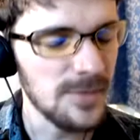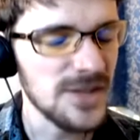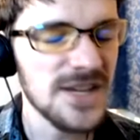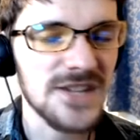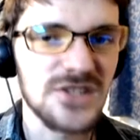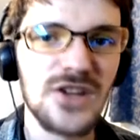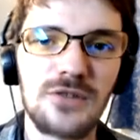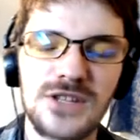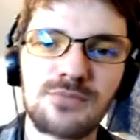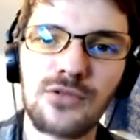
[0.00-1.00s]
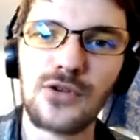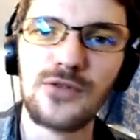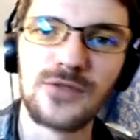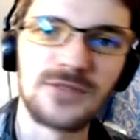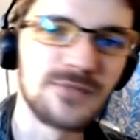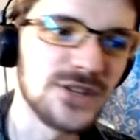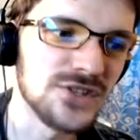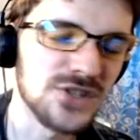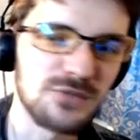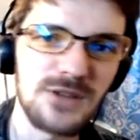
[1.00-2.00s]
mean, yes, no, it's proven,
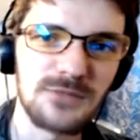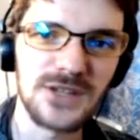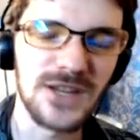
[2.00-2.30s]
because Sweetman